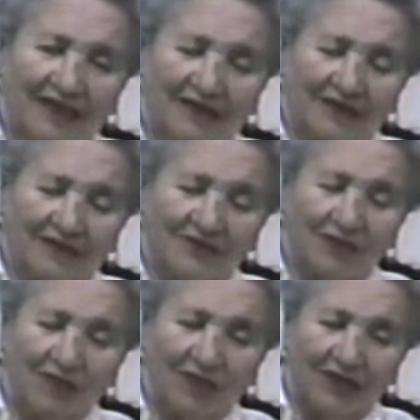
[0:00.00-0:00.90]
I
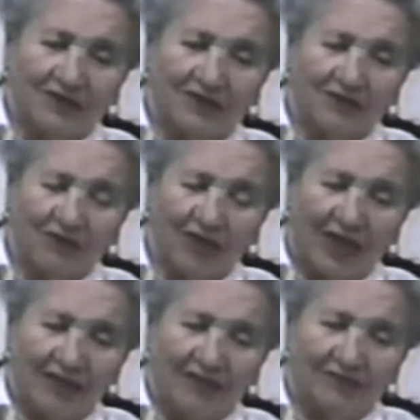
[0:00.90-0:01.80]
don't like to
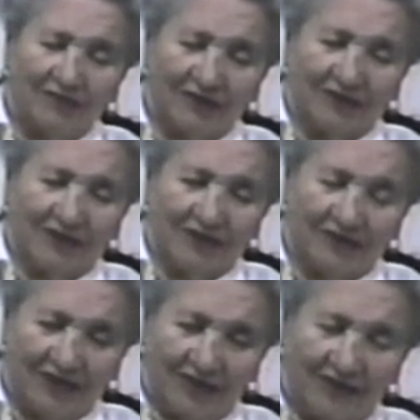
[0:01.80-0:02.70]
cry, but
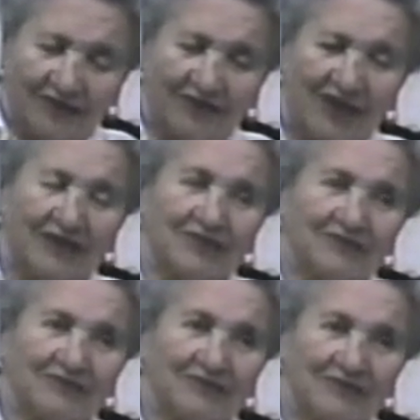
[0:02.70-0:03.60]
I start crying.
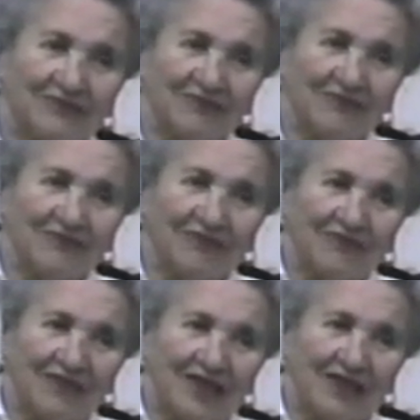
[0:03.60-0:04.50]

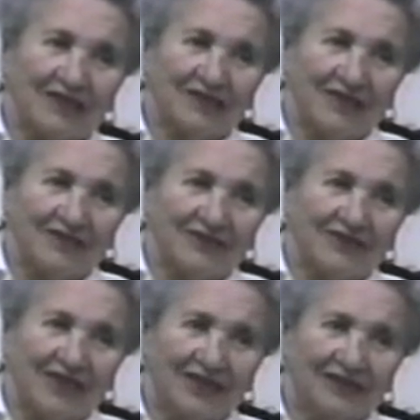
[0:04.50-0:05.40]
I start
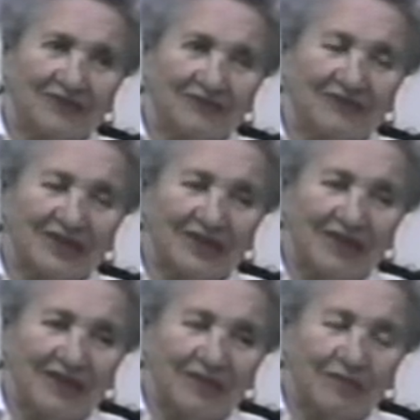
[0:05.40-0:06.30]
crying
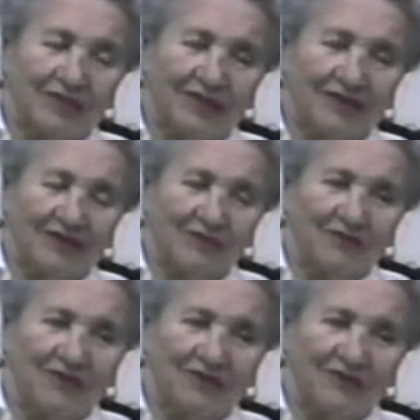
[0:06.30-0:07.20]
but I
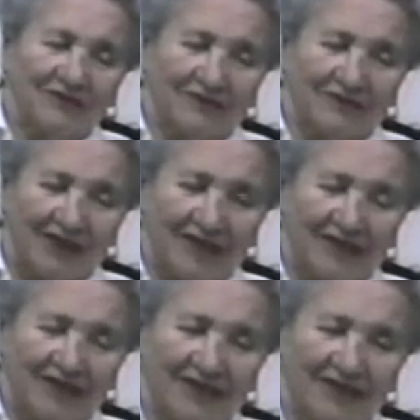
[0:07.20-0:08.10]
didn't want to
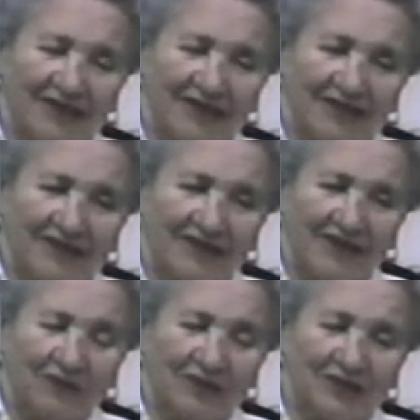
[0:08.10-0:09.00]
cry.
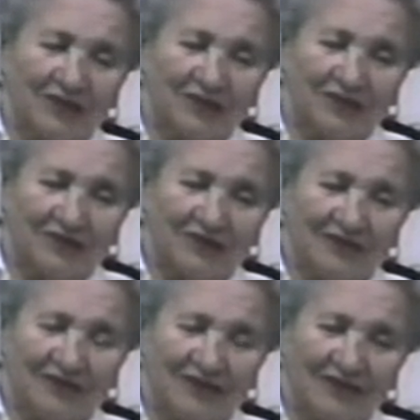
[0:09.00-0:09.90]
Then I went to his
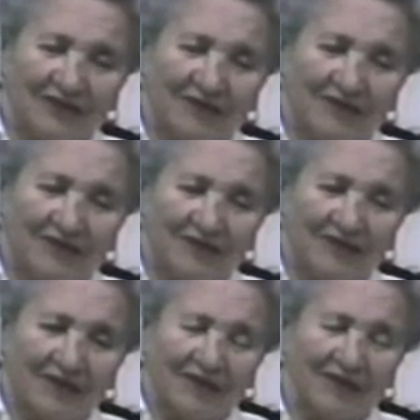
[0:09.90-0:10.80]

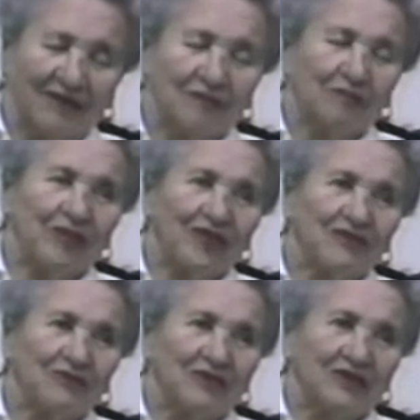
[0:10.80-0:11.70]
little
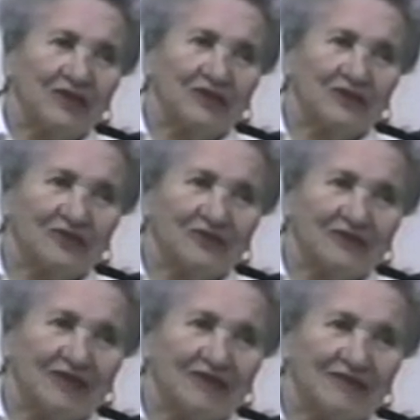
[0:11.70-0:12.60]
place where he used
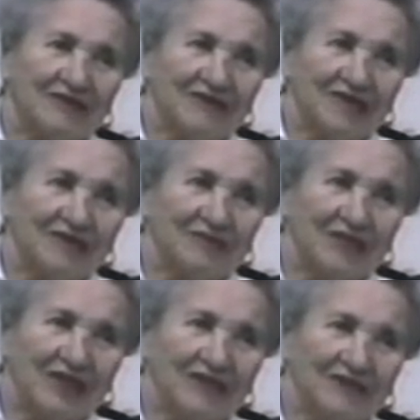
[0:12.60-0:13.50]
to sit there
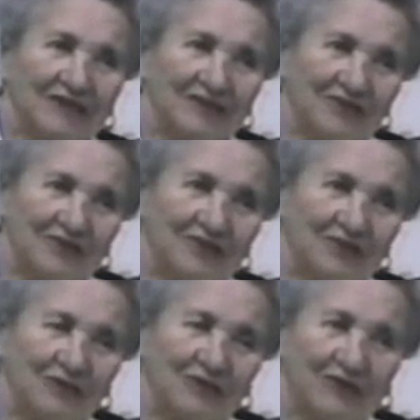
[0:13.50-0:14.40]
behind, you
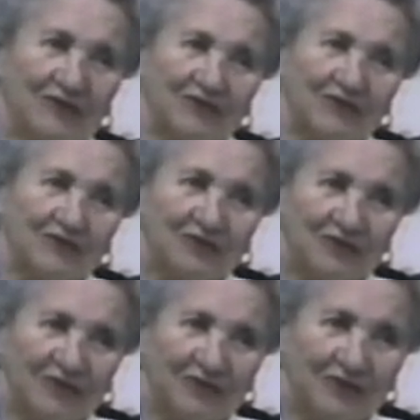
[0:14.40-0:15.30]
know, one of the
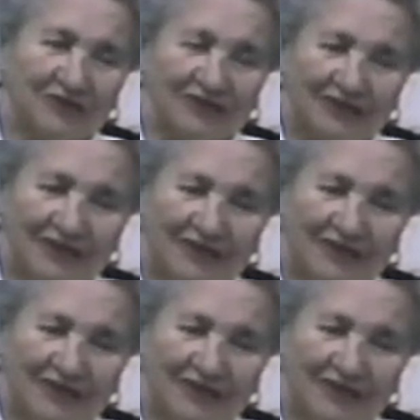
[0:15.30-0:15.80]
cubicles.